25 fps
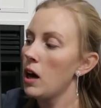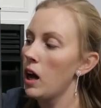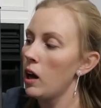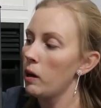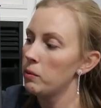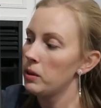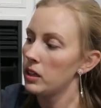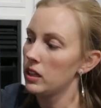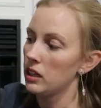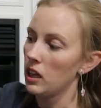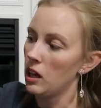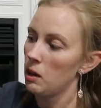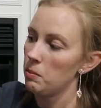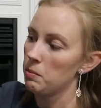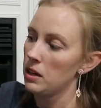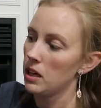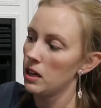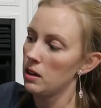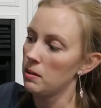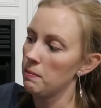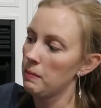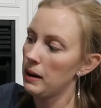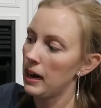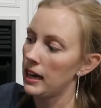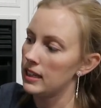Hobby
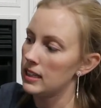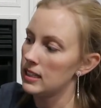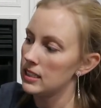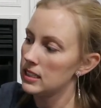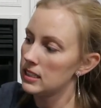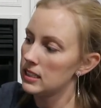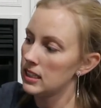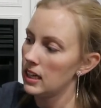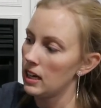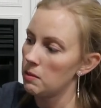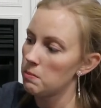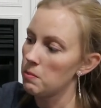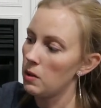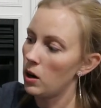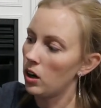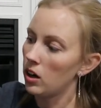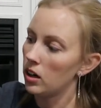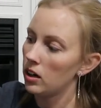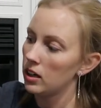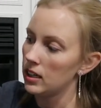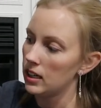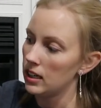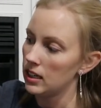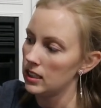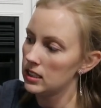Lobby by the same
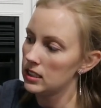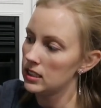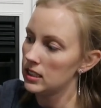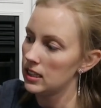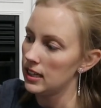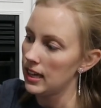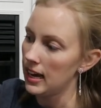artist